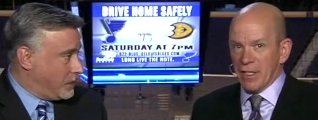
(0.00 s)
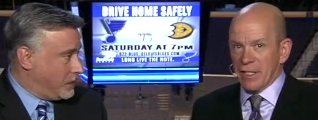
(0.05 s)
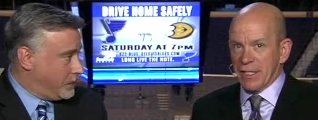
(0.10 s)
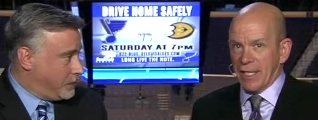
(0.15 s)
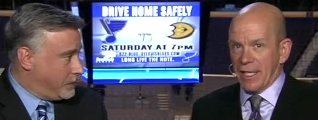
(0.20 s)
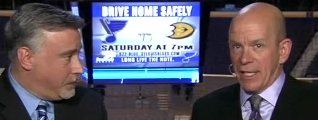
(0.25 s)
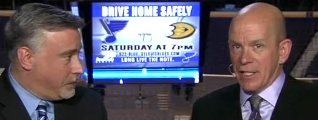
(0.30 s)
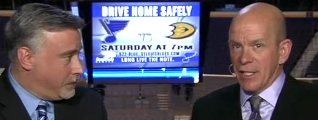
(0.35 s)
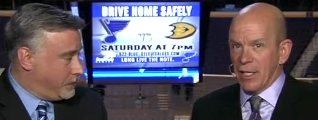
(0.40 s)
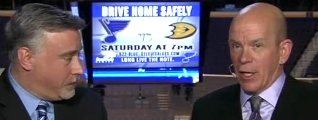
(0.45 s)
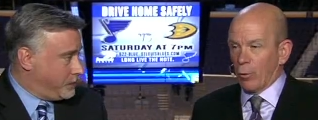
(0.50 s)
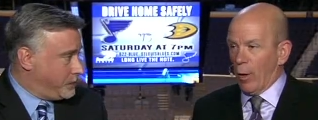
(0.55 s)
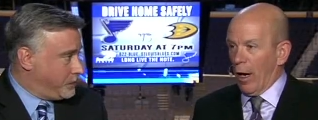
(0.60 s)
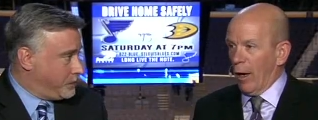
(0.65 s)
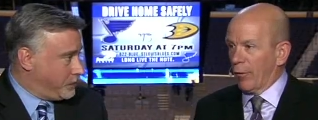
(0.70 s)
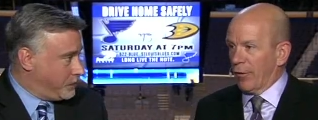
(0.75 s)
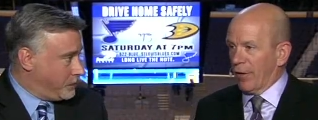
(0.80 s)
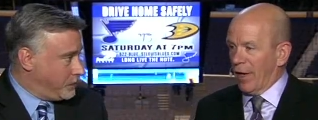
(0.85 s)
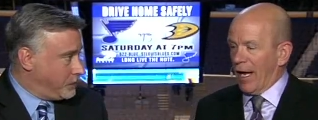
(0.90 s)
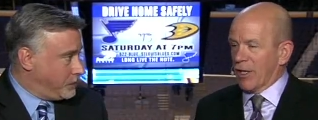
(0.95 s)
Speaker 1: this season
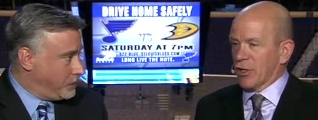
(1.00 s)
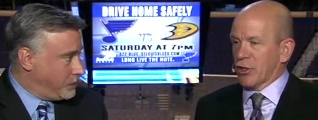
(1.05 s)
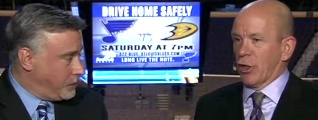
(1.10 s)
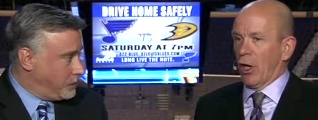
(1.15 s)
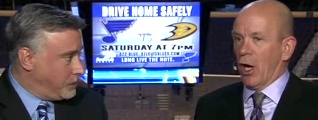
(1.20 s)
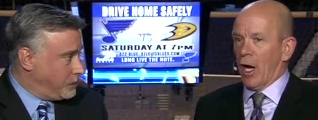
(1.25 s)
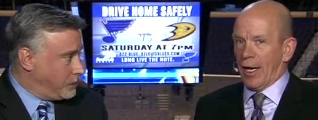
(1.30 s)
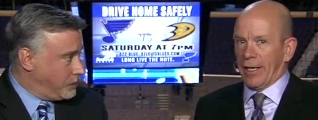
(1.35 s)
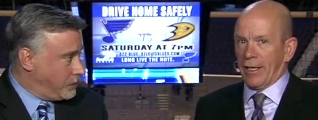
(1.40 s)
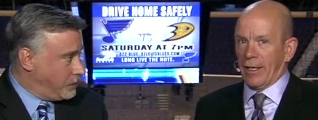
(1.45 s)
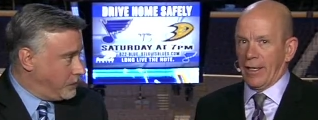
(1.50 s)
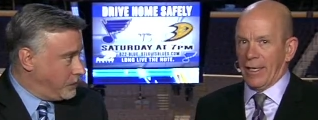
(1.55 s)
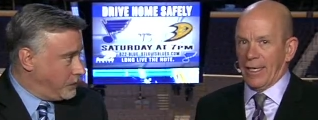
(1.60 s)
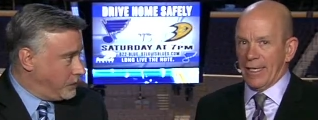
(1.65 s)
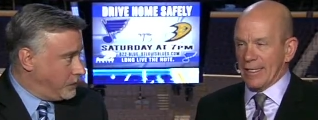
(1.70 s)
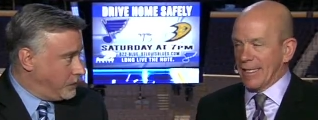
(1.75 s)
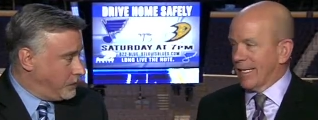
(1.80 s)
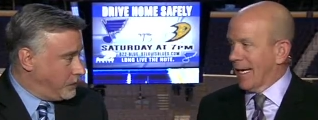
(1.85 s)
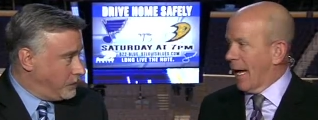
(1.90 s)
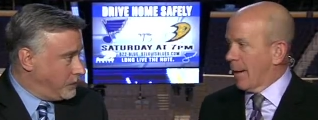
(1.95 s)
around the National Hockey
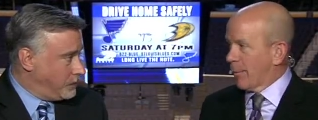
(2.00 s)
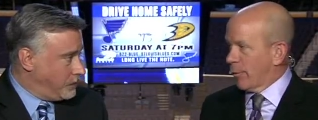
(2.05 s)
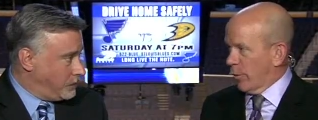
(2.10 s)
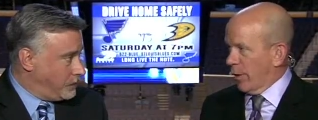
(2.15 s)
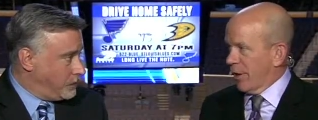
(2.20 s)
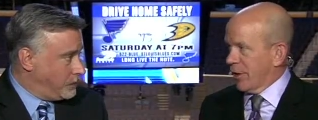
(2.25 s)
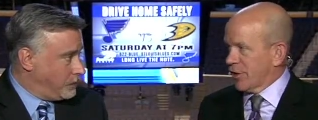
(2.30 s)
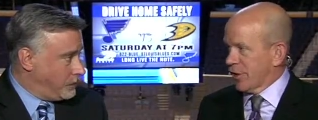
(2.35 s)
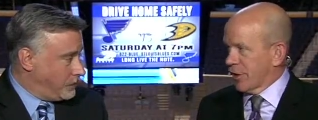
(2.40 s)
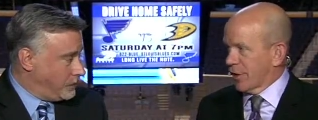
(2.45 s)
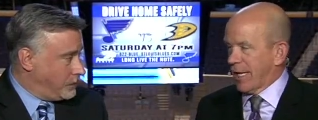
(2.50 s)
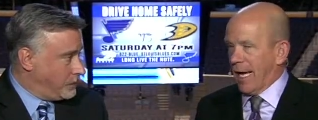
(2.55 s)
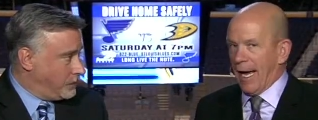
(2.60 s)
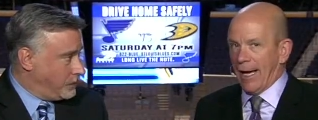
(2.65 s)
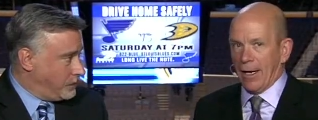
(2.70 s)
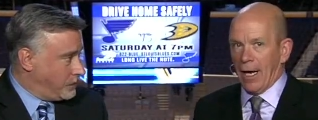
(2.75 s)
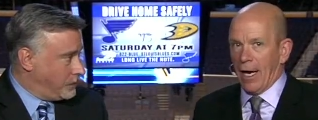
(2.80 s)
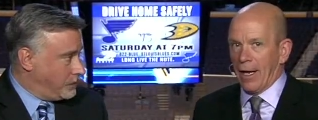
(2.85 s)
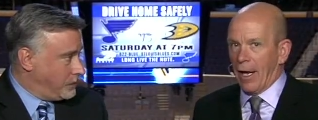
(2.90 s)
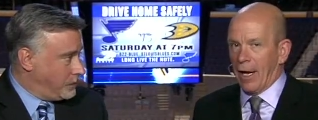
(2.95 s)
League is an aberration, Cat.